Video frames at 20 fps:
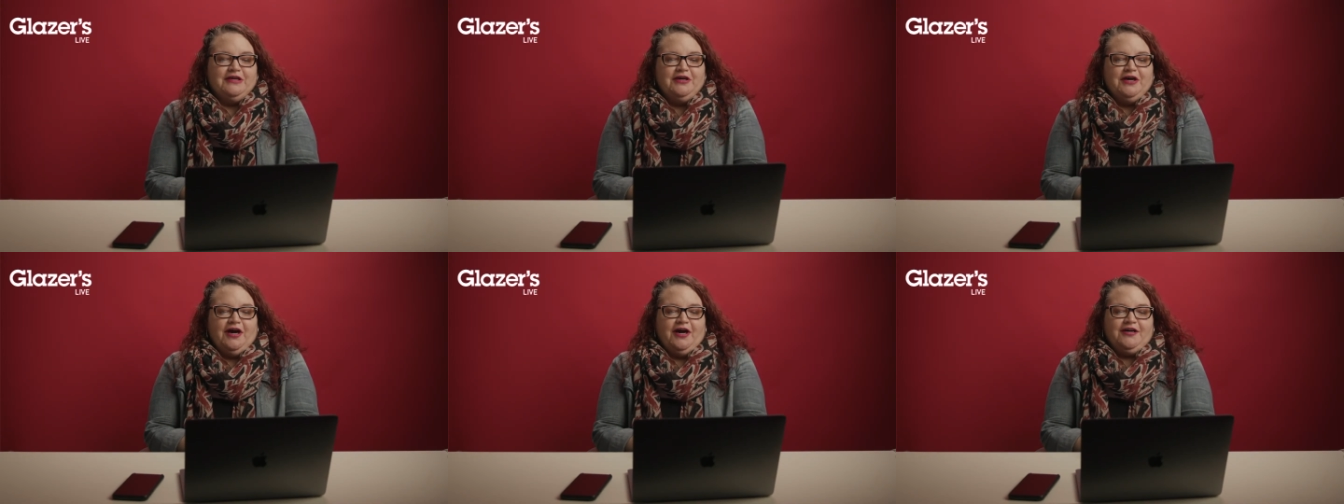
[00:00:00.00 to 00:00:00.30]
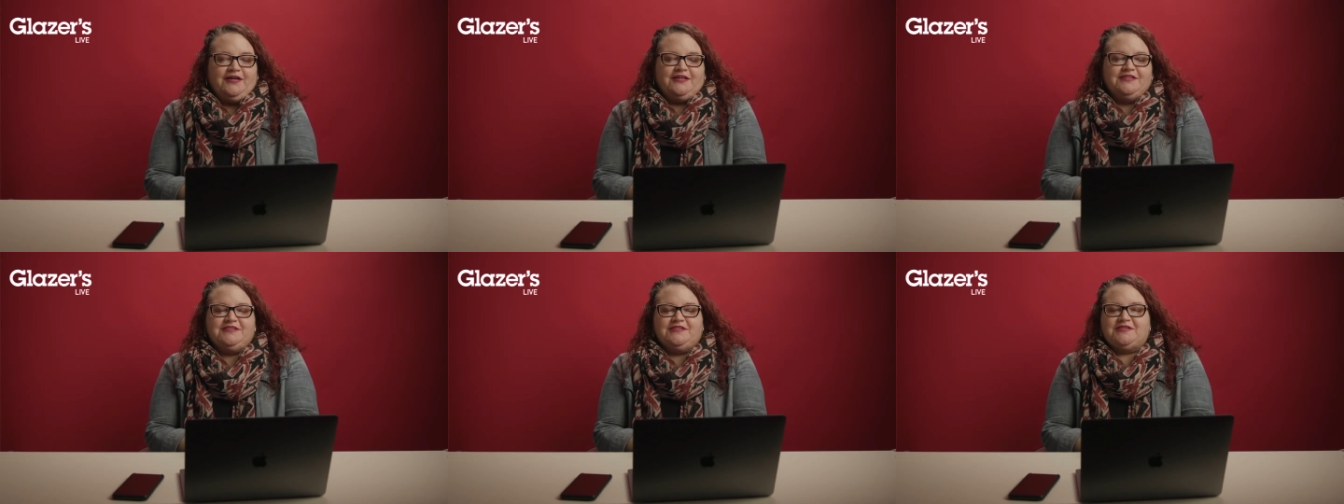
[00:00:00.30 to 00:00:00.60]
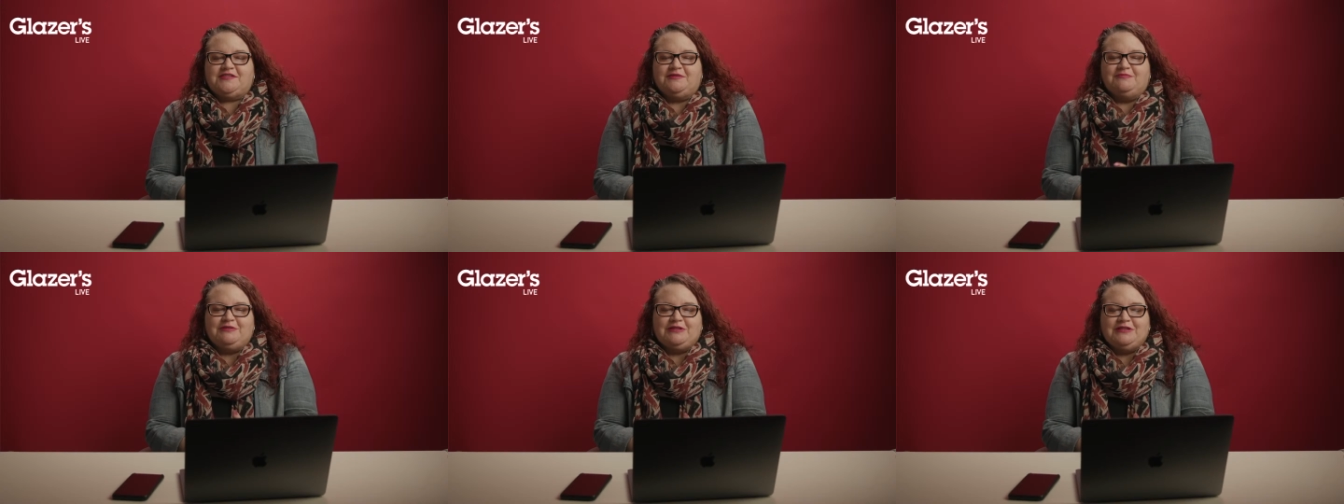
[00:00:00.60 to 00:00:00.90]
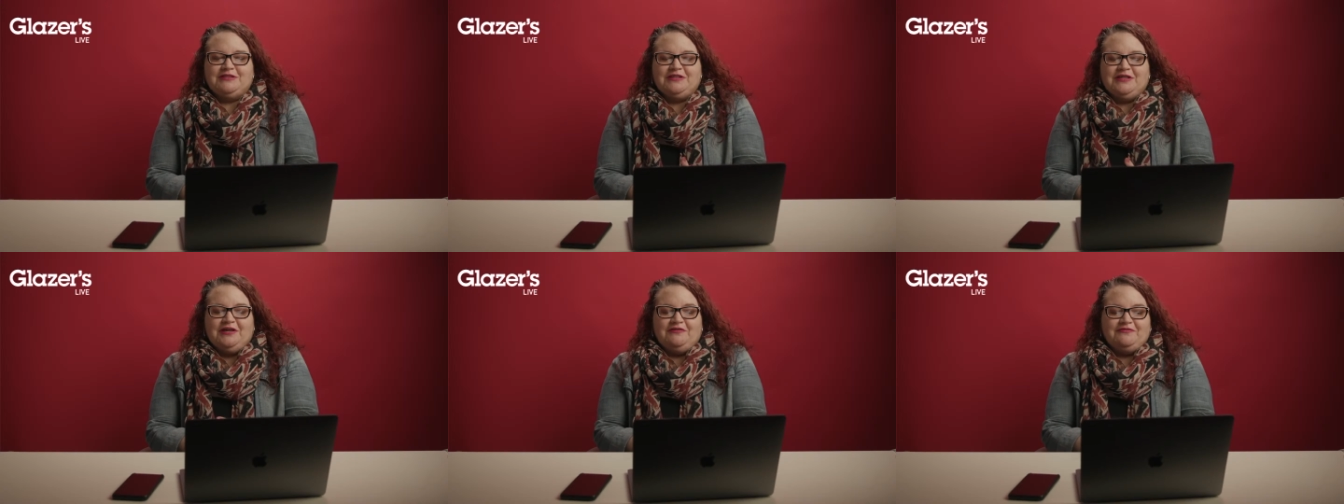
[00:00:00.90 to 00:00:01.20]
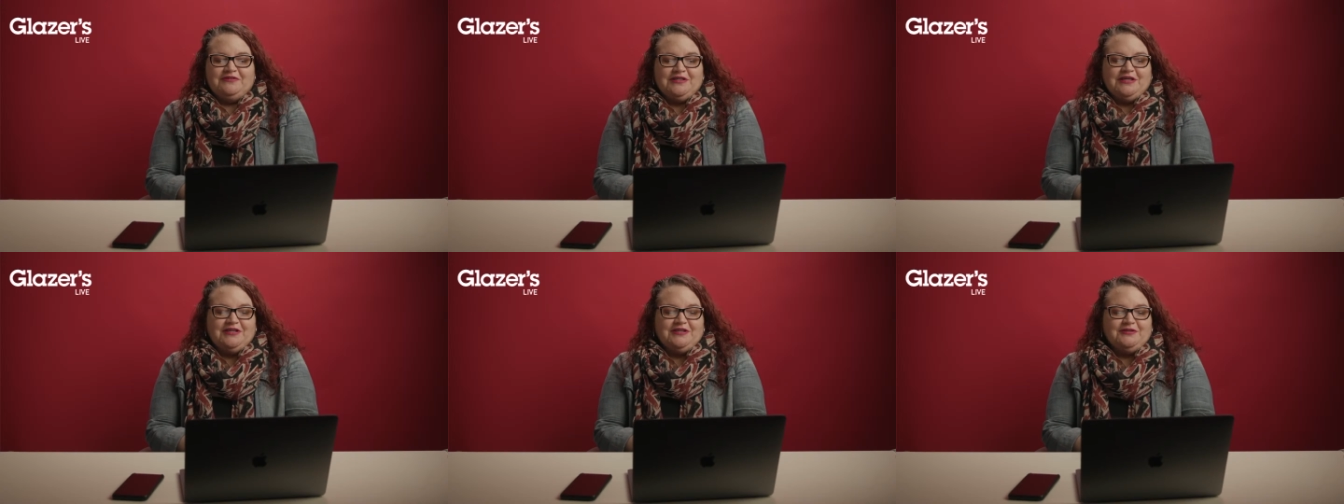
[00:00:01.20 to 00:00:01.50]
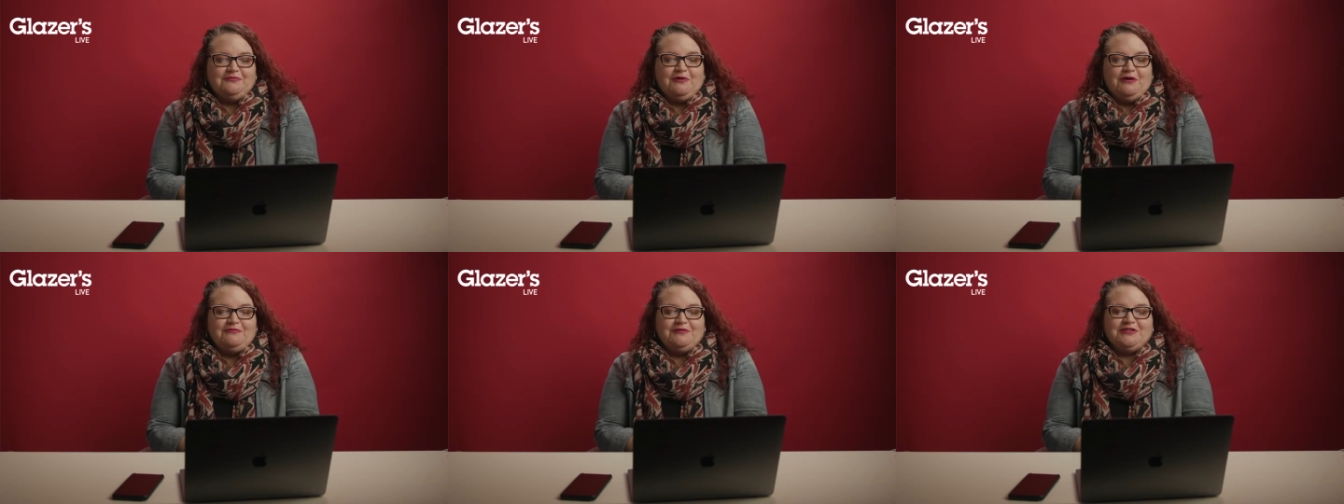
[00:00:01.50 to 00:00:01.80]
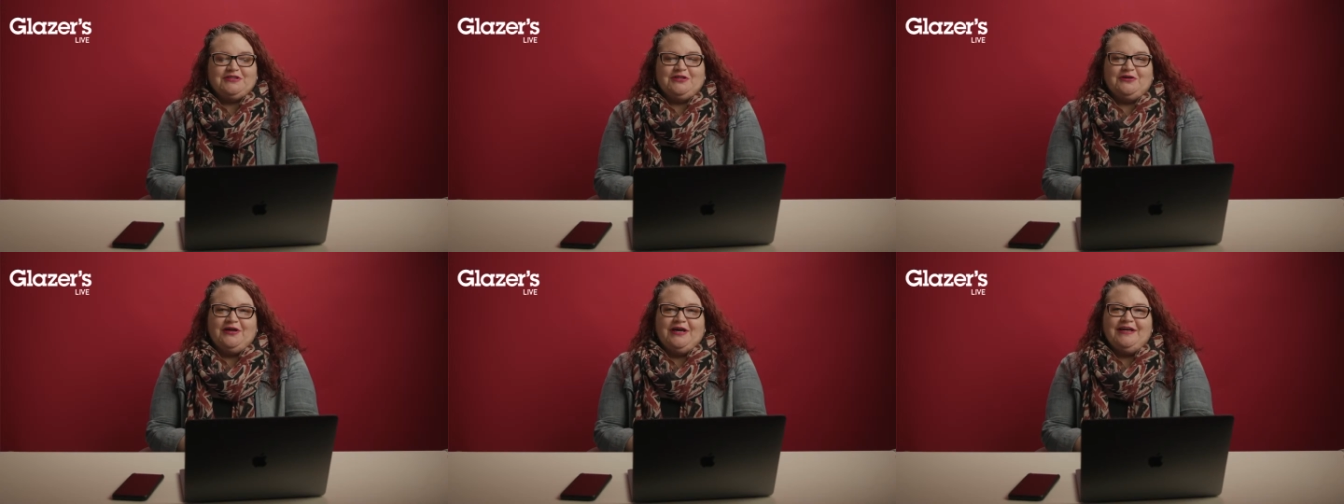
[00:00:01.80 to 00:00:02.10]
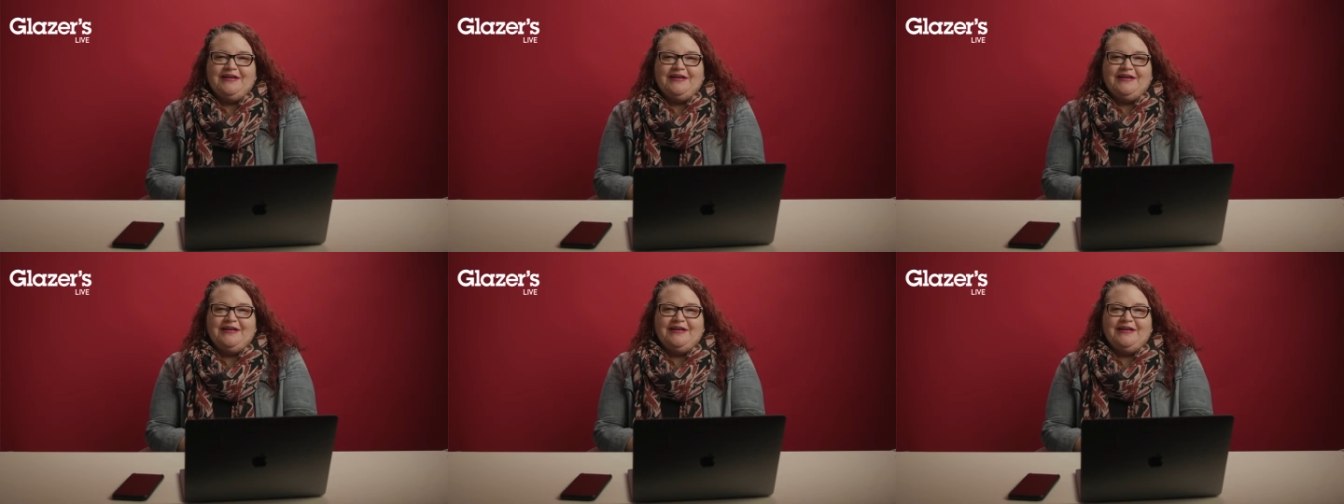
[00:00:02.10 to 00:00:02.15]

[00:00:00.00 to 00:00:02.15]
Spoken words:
because it's completely unrelated to what we're doing.